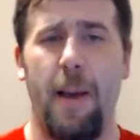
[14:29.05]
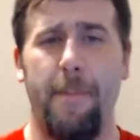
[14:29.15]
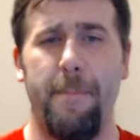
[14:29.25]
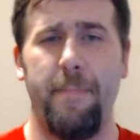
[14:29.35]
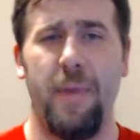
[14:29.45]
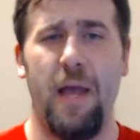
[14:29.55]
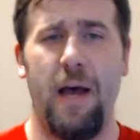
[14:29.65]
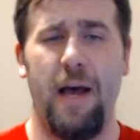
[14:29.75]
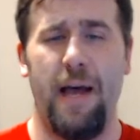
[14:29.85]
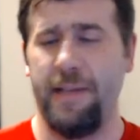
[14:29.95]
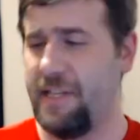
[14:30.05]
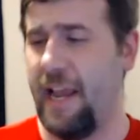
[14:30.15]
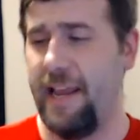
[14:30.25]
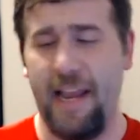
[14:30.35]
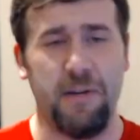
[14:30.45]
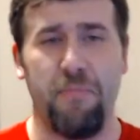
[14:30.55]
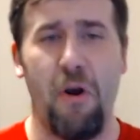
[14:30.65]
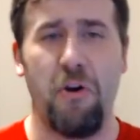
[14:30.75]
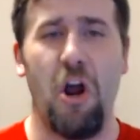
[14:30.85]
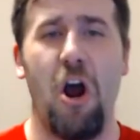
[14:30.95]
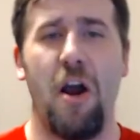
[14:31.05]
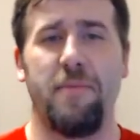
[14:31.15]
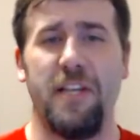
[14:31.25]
saying he has a broken arm,